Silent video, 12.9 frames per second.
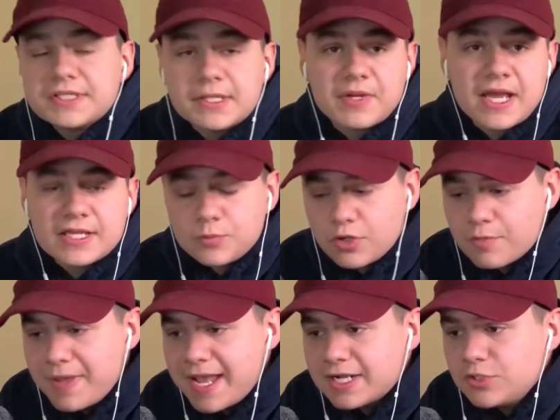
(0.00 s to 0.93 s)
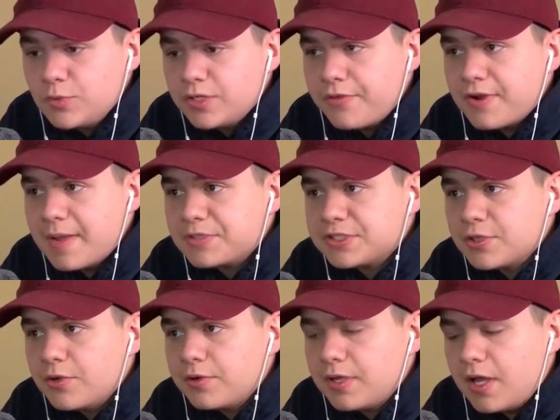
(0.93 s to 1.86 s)
What's up, guys? Welcome back to another
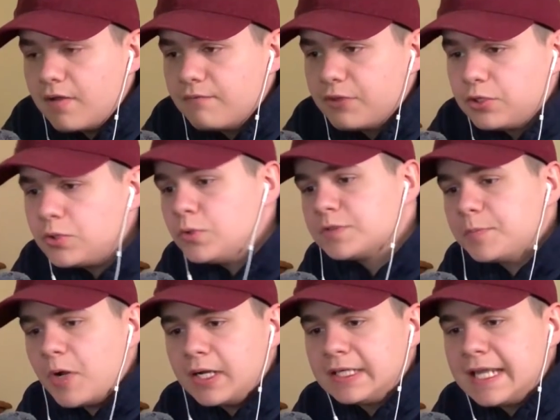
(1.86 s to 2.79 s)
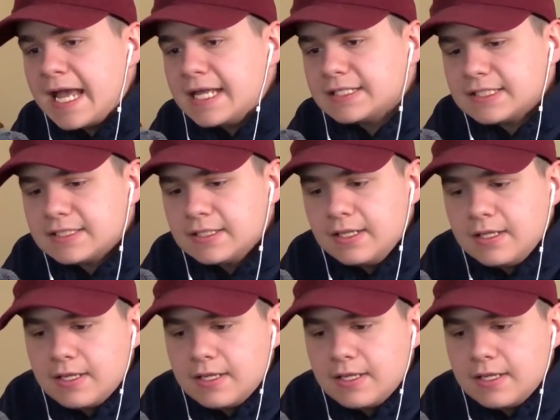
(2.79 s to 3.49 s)
episode of the Koogs podcast.